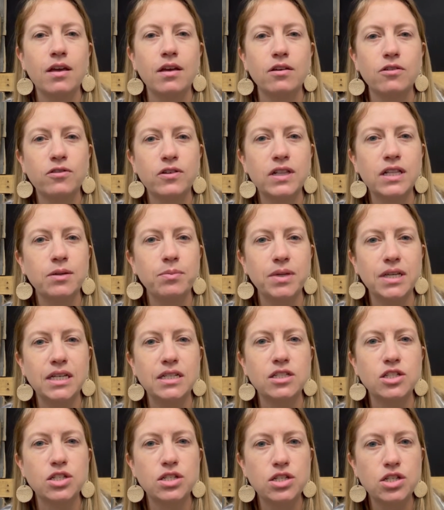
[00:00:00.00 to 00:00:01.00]

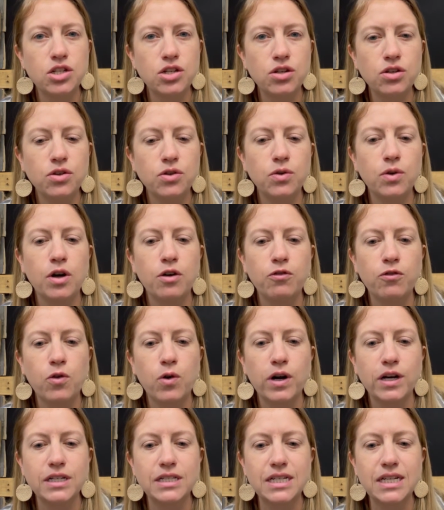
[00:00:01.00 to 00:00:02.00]
Philippians
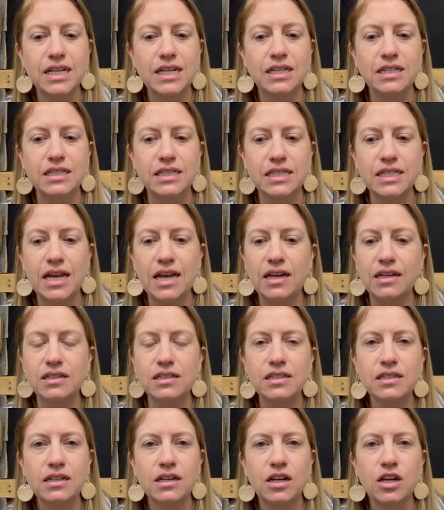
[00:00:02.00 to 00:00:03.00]
2:14
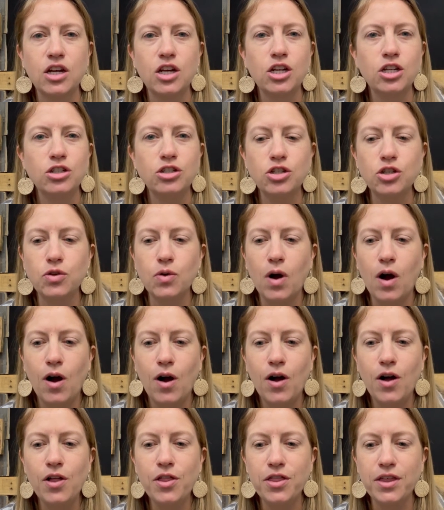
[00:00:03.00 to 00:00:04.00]
says, "Do
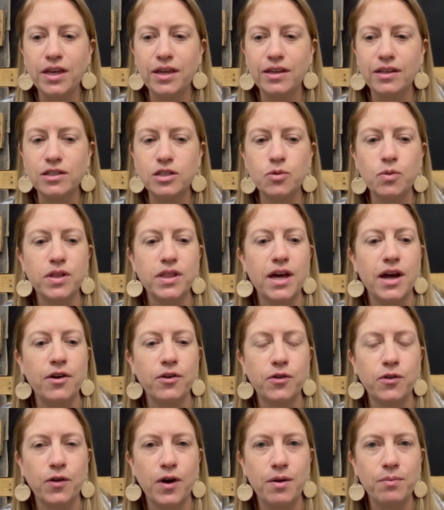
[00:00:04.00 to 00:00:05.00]
all things without
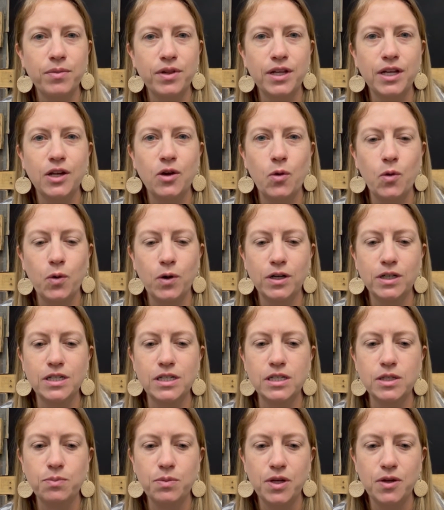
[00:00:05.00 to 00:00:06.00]
grumbling or
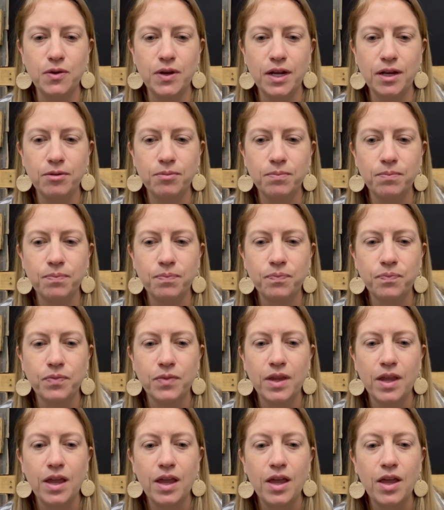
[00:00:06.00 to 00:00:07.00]
disputing."
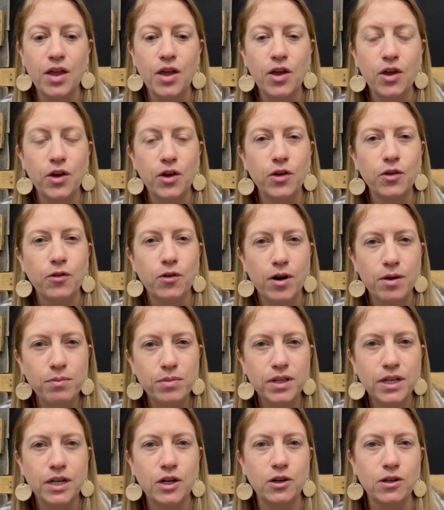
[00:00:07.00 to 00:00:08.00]

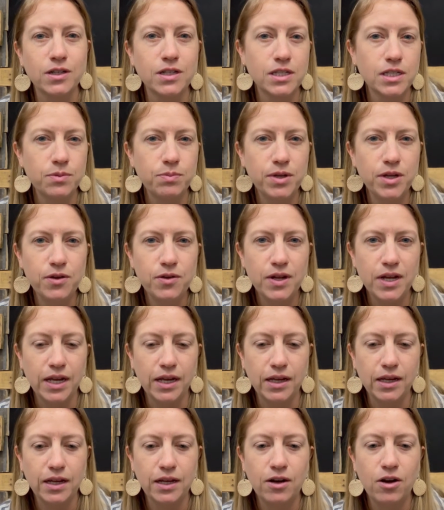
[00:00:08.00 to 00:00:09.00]
Grumbling or
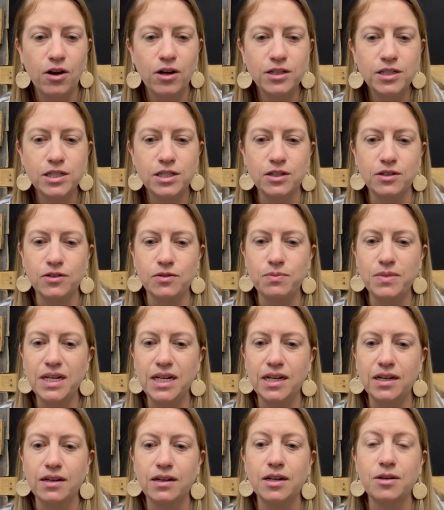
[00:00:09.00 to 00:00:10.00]
disputing can also
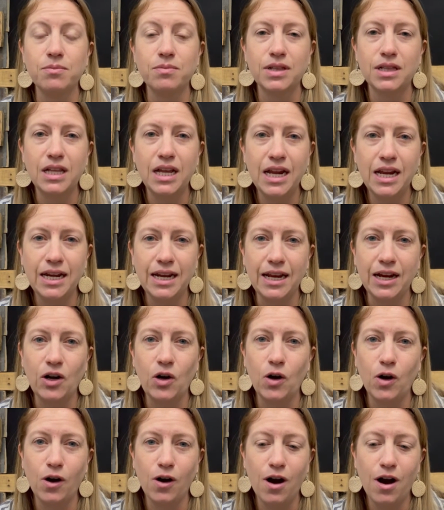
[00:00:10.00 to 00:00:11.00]
mean complaining
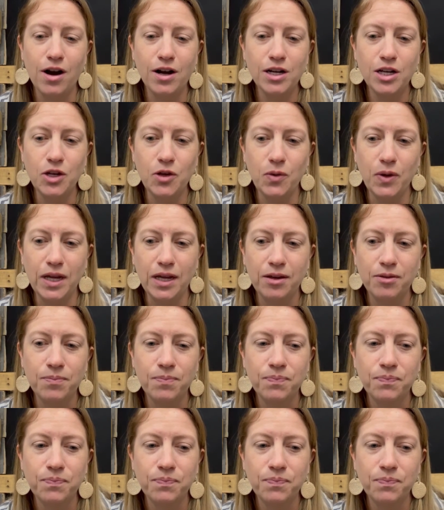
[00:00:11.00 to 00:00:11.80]
or arguing.